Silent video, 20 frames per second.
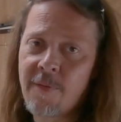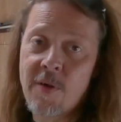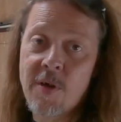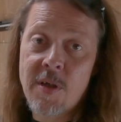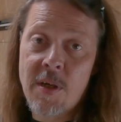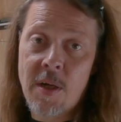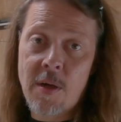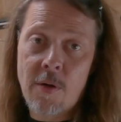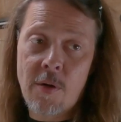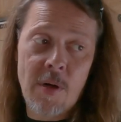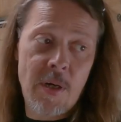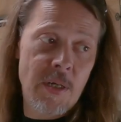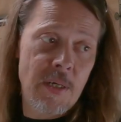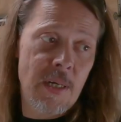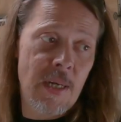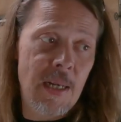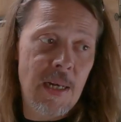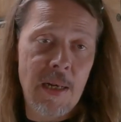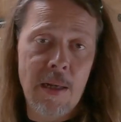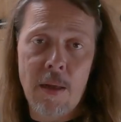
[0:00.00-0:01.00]
have to send her in
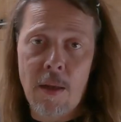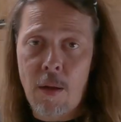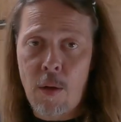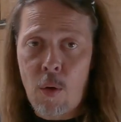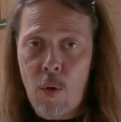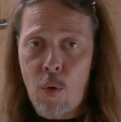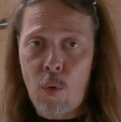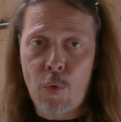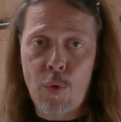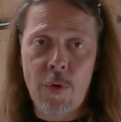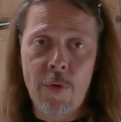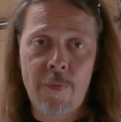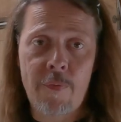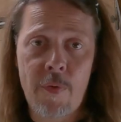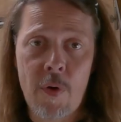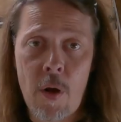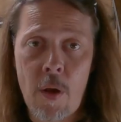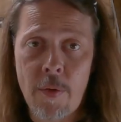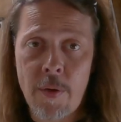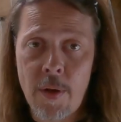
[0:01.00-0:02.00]
to get a little holder
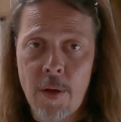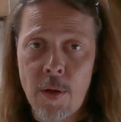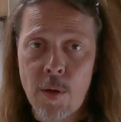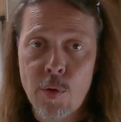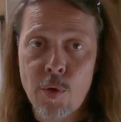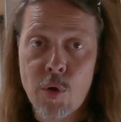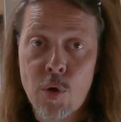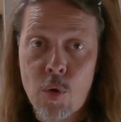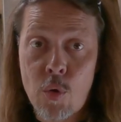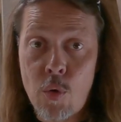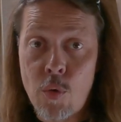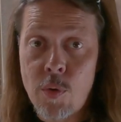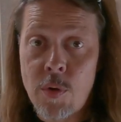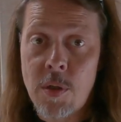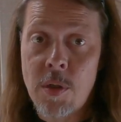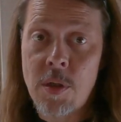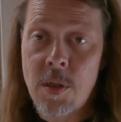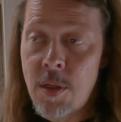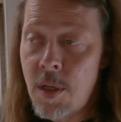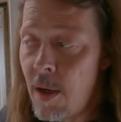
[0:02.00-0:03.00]
for all the little
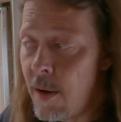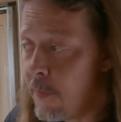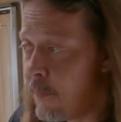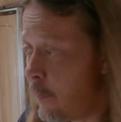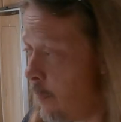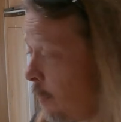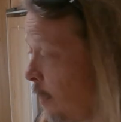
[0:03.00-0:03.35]
screws and stuff.